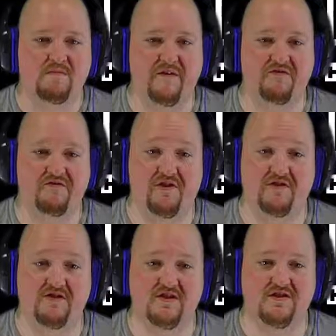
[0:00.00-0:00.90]
Muffet
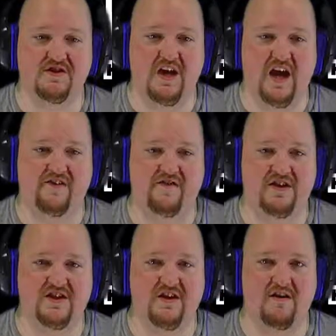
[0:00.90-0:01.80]
reduces her attack for
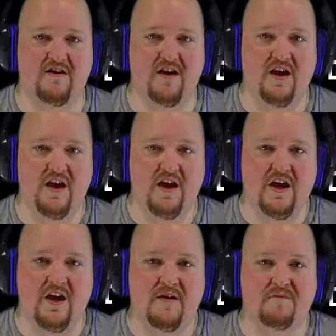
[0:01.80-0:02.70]
this turn.
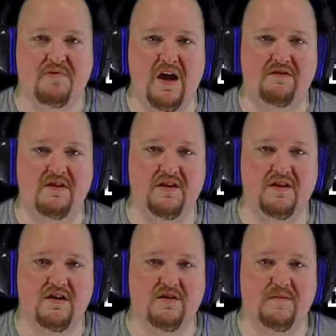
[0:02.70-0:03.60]
Proud that
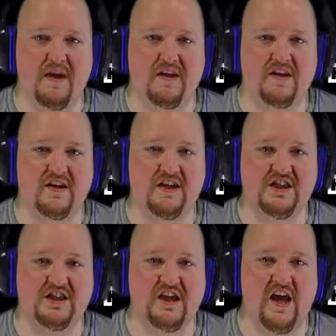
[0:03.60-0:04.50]
you're gonna make a
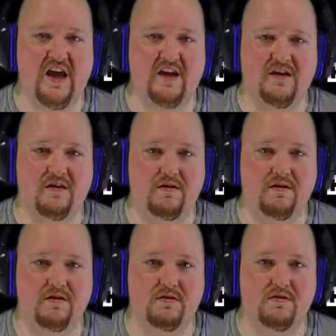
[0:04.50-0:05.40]
delicious cake.
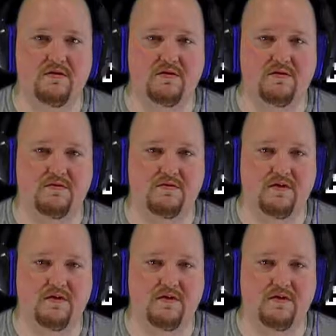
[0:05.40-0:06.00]
Ooh.